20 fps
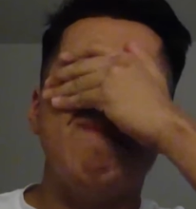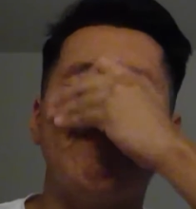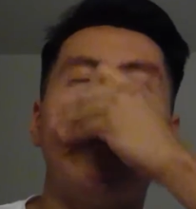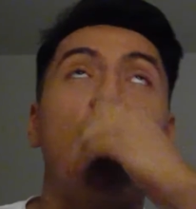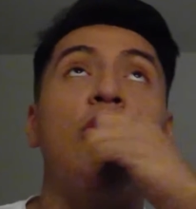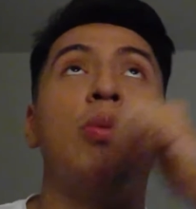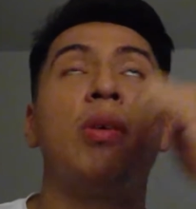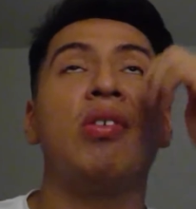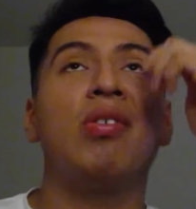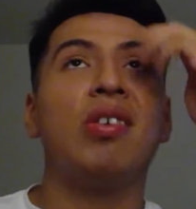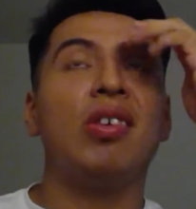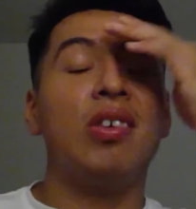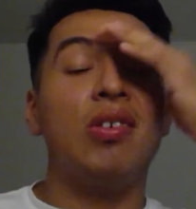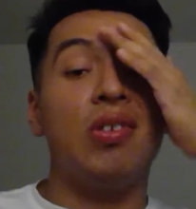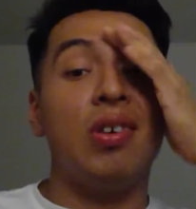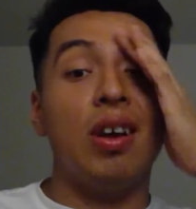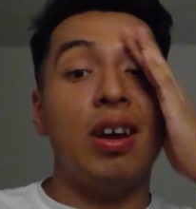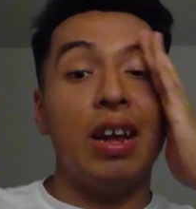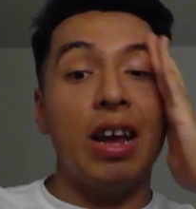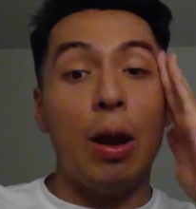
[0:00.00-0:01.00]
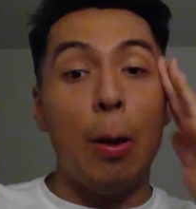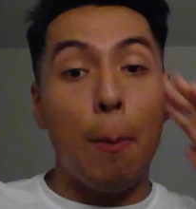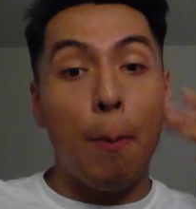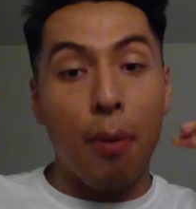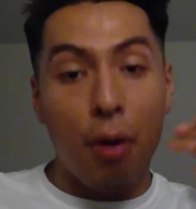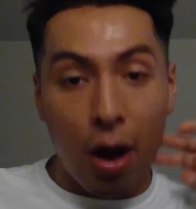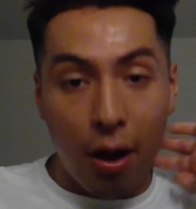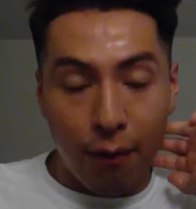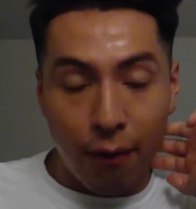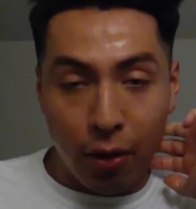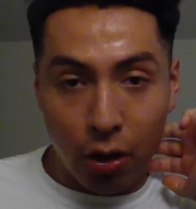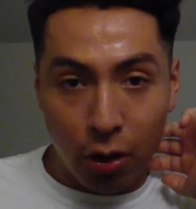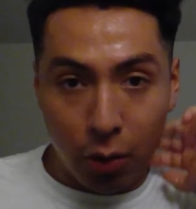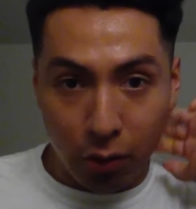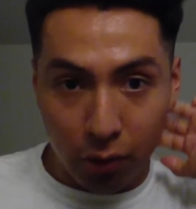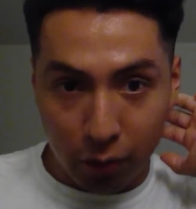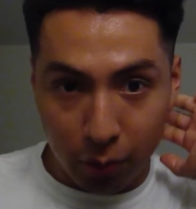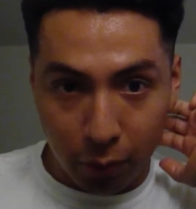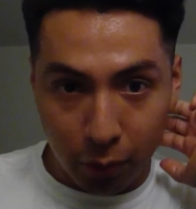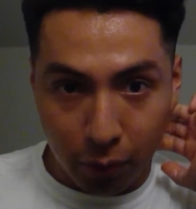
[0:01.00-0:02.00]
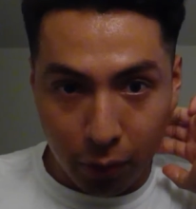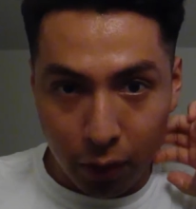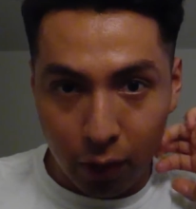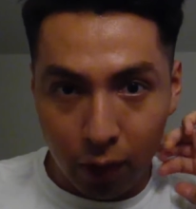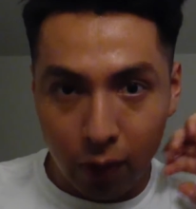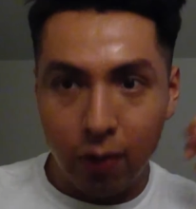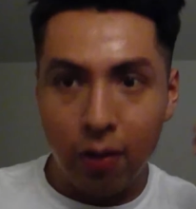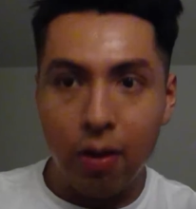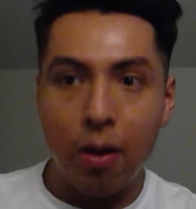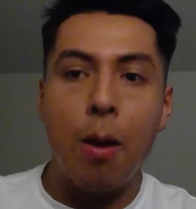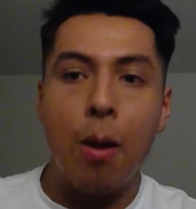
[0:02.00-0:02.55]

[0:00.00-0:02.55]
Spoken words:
she's basically citing how profit always comes first.